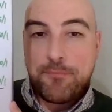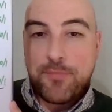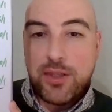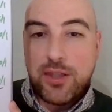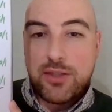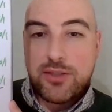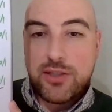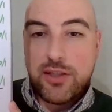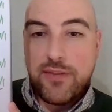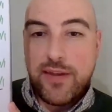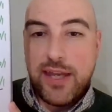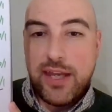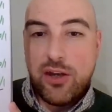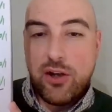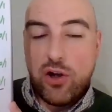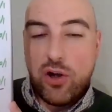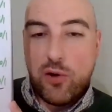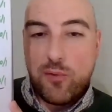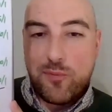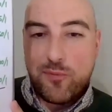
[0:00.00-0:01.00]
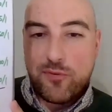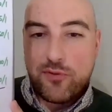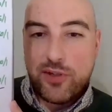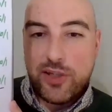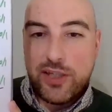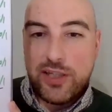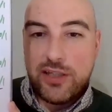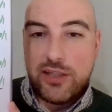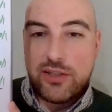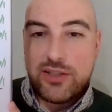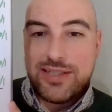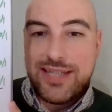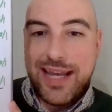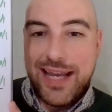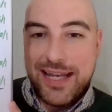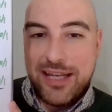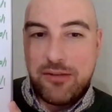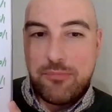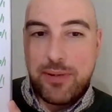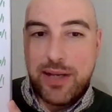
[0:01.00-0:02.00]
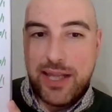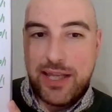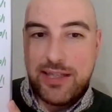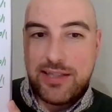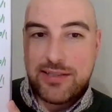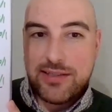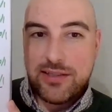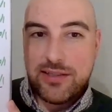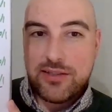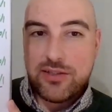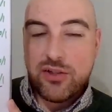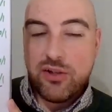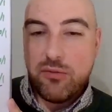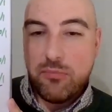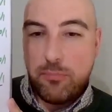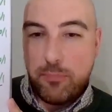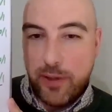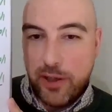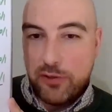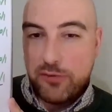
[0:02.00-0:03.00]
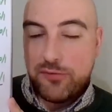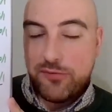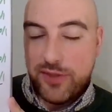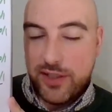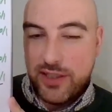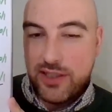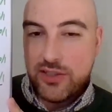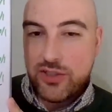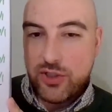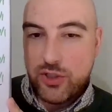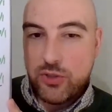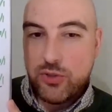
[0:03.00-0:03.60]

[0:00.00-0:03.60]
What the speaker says: So they are offering 10 places on both these 2